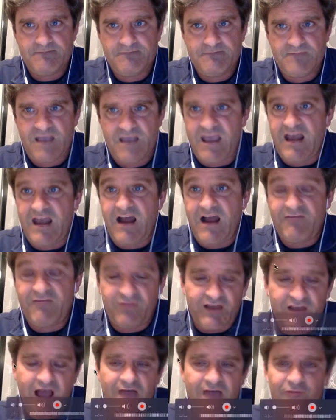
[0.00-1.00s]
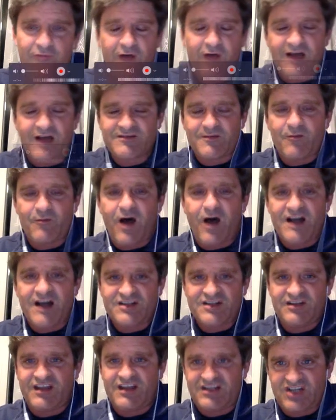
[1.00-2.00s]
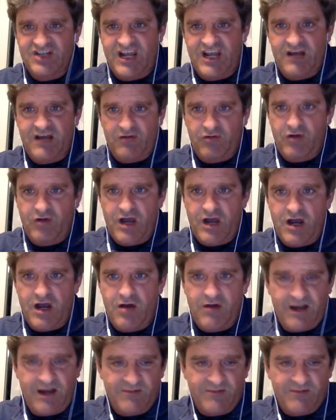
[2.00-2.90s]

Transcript: And I've I've was I'm watching that channel grow,